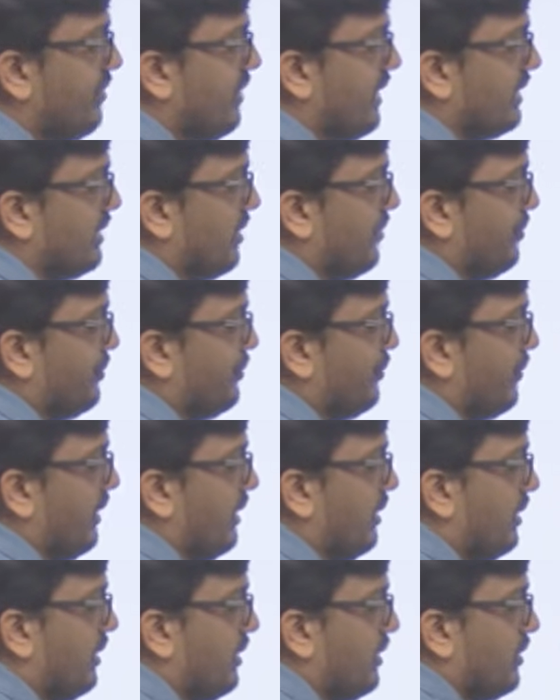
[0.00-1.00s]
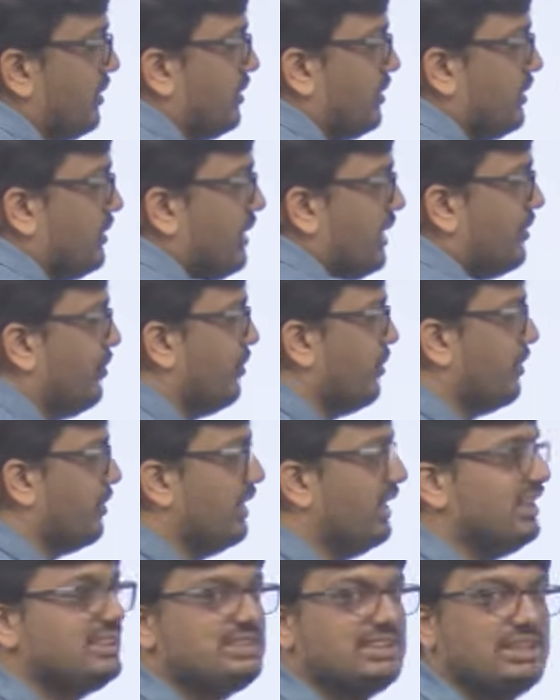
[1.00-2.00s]
factor of 12. Therefore,
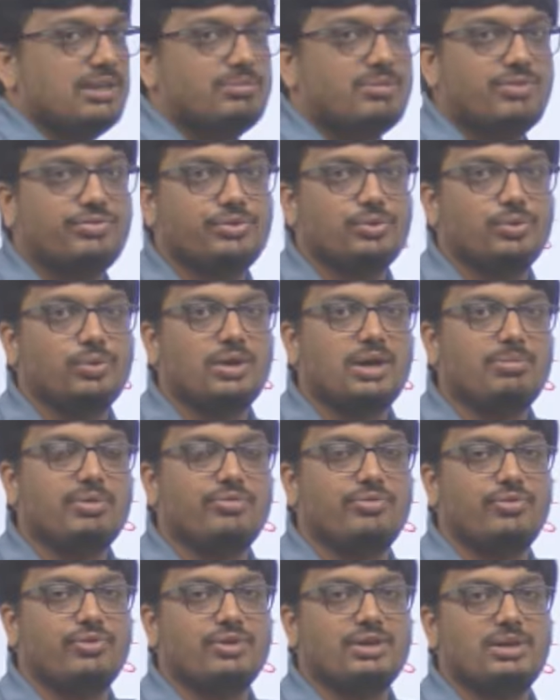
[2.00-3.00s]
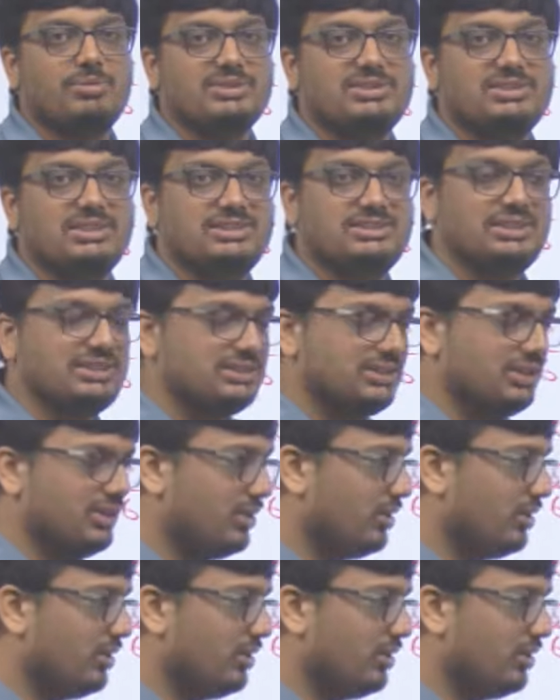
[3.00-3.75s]
LCM of 2, 4, 6 is